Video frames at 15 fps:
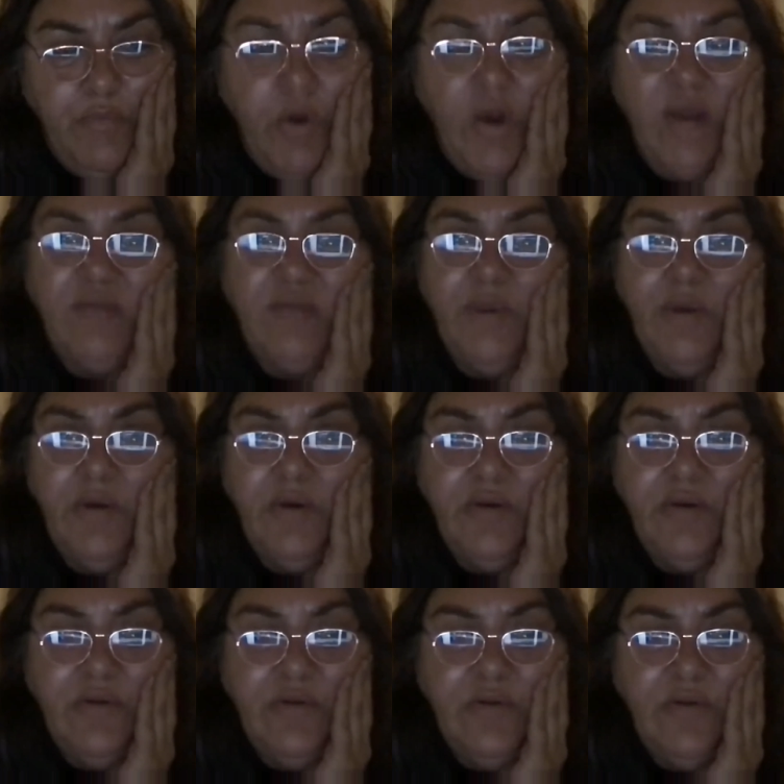
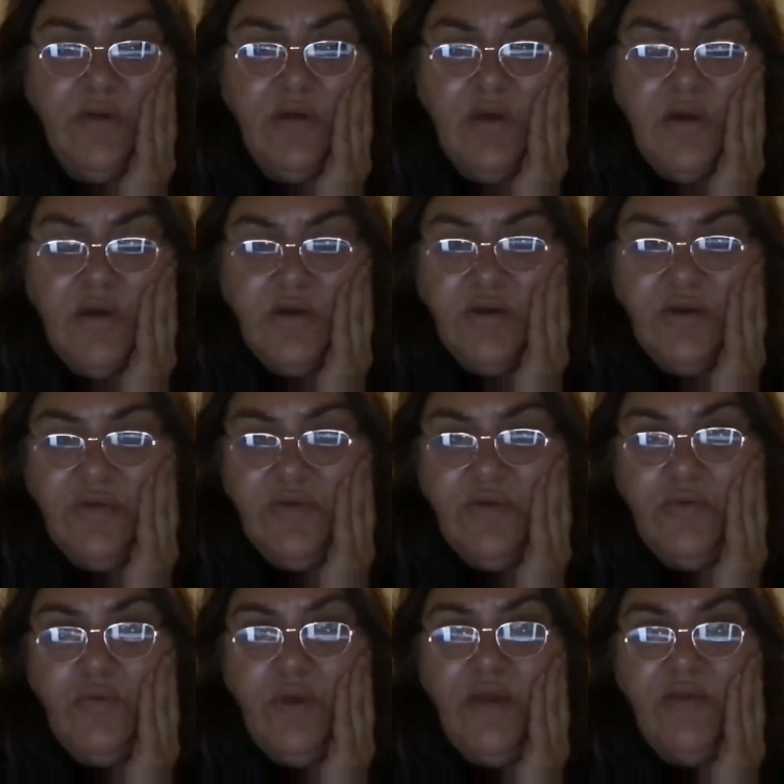experiences. Okay. Just the
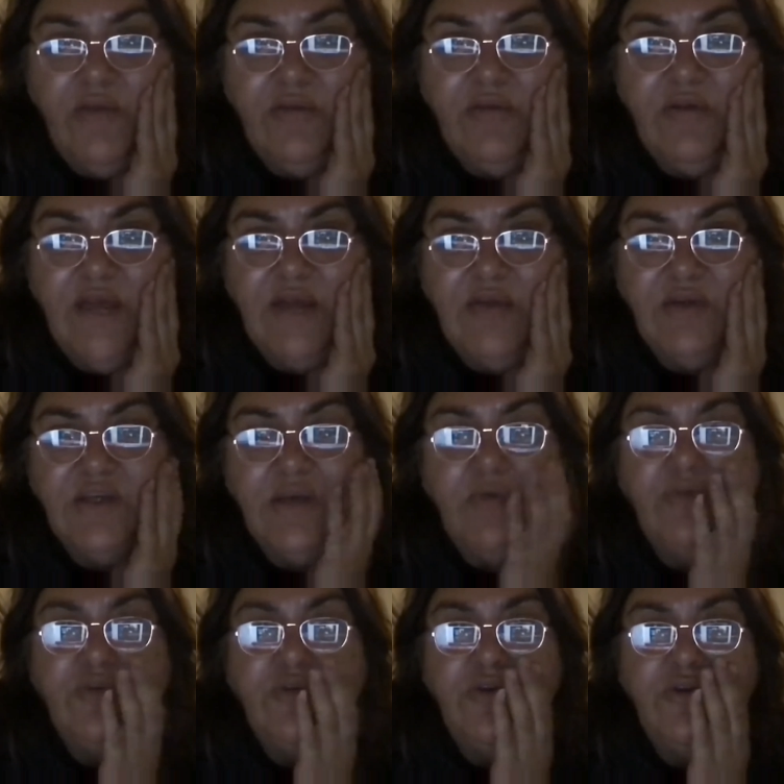racist language that
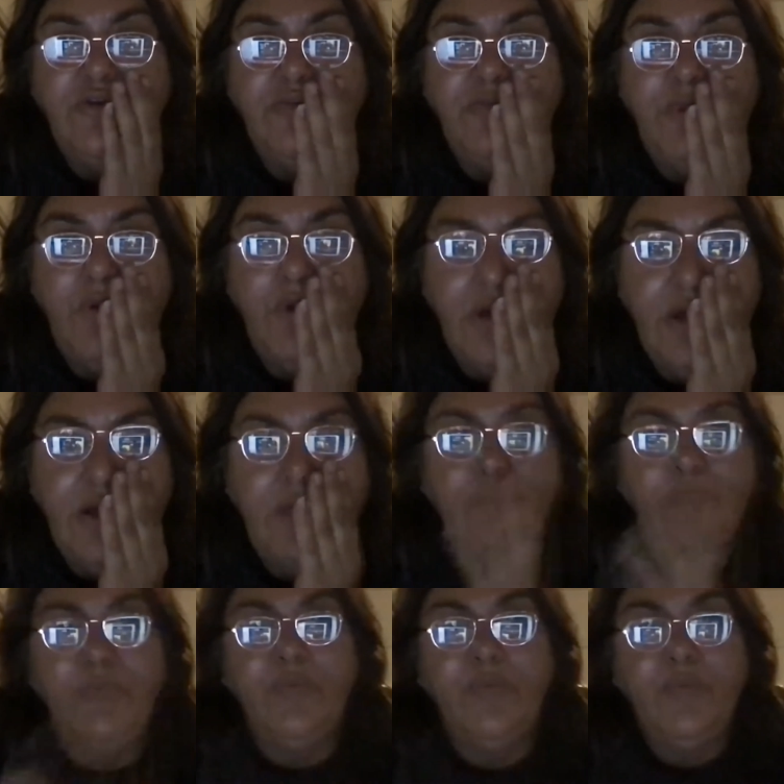was used by
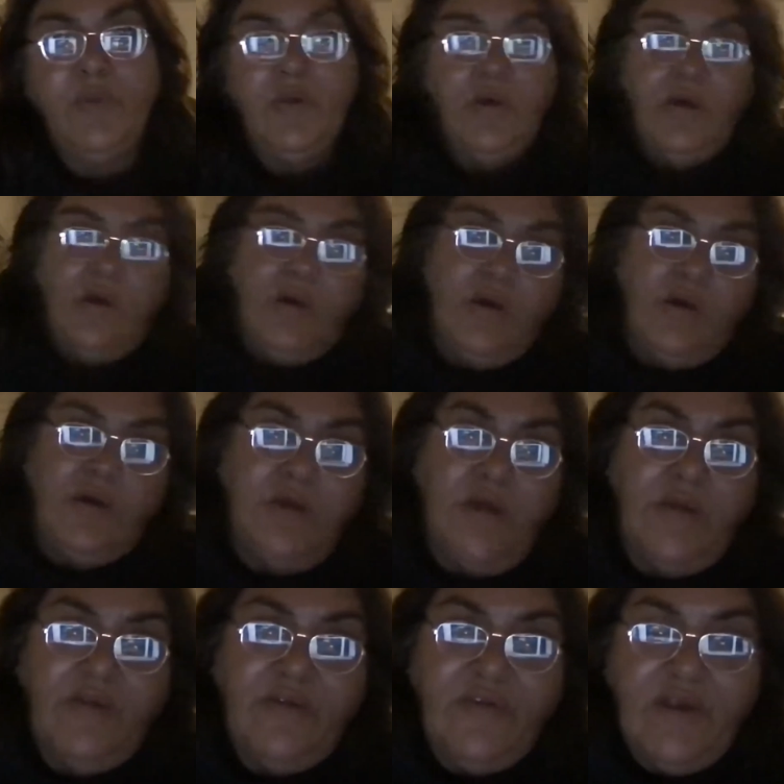
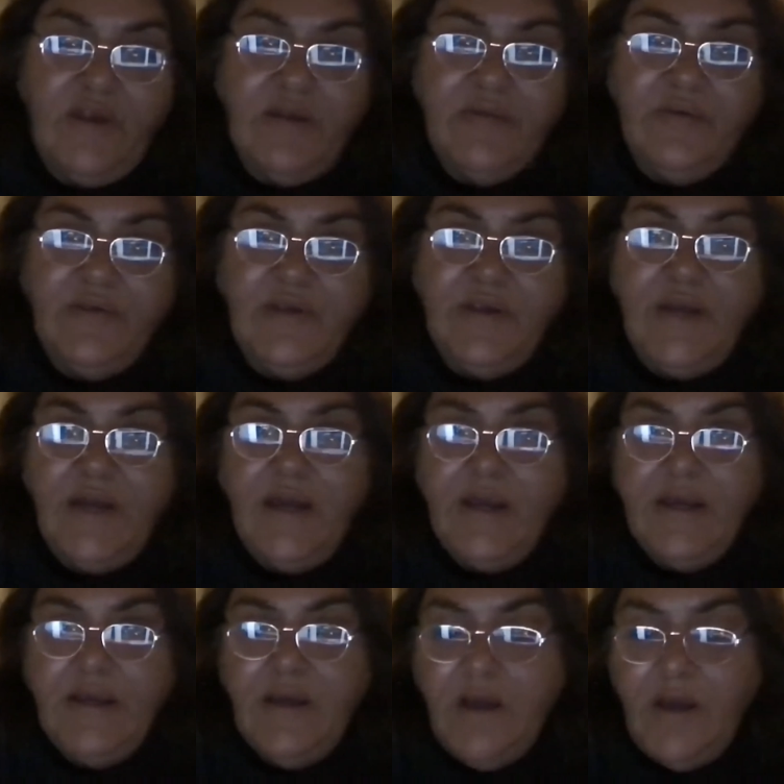the settlers in the
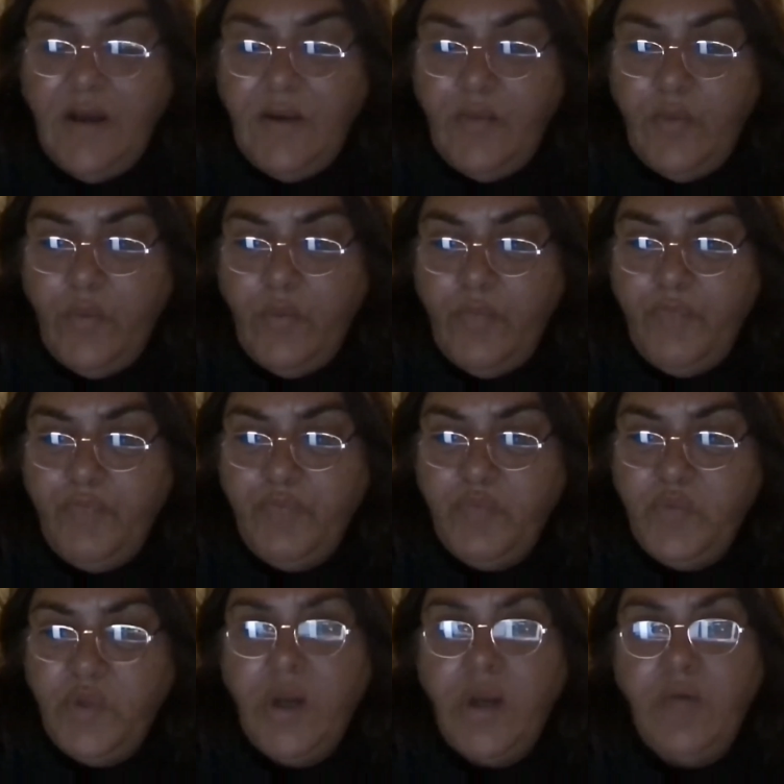day,
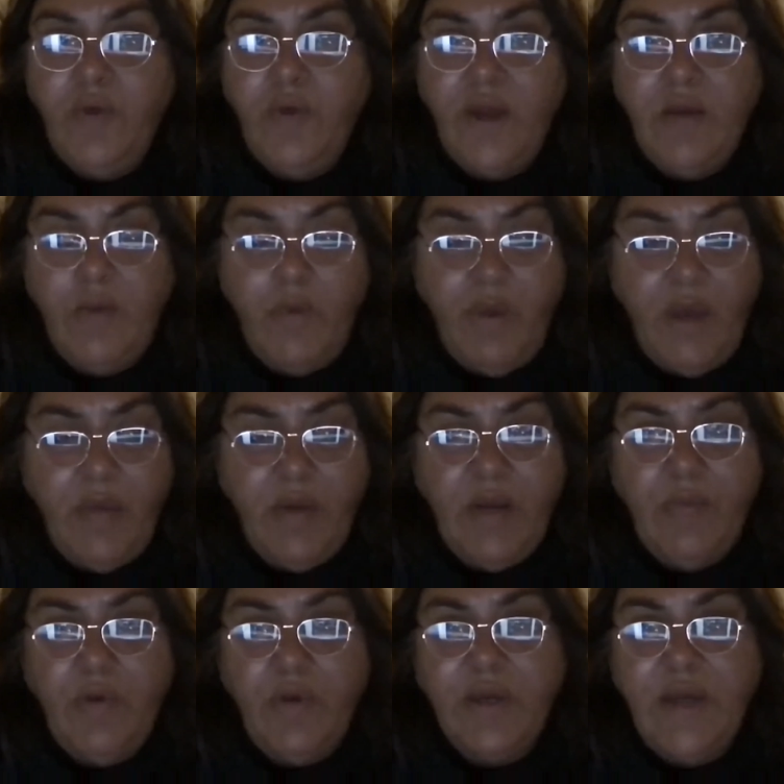rounding my people
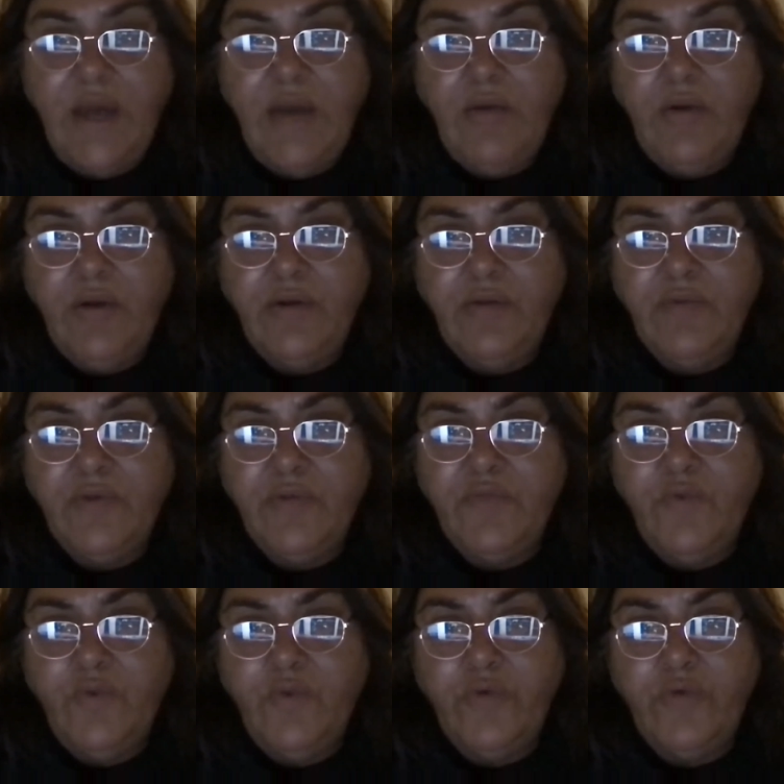up like cattle and
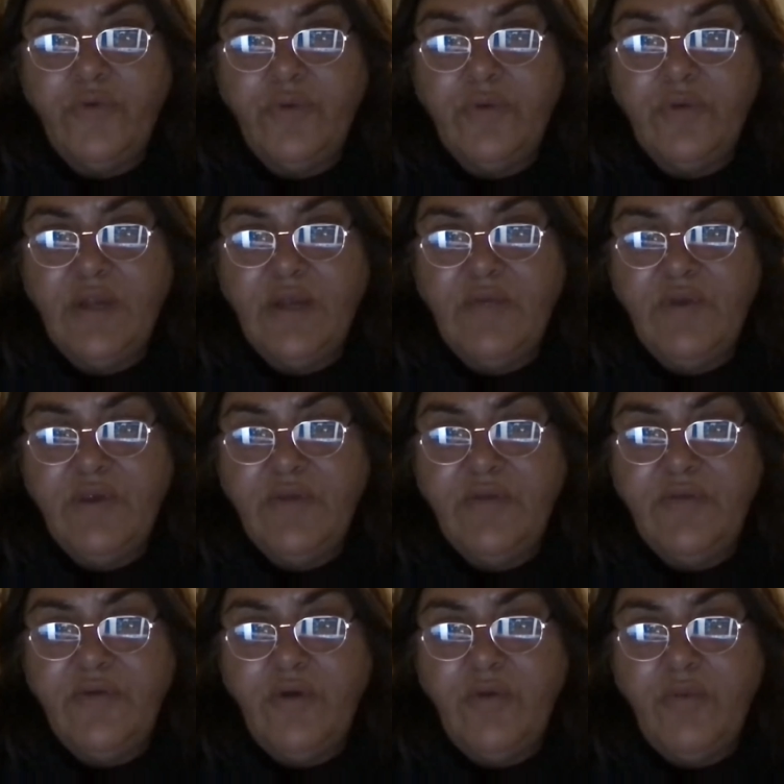forced to live in this
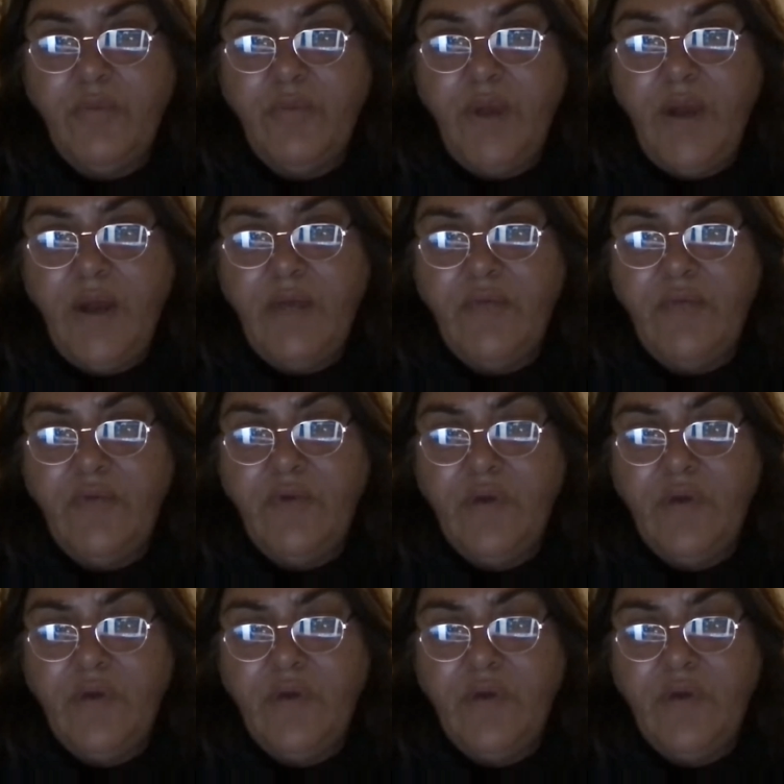certain part of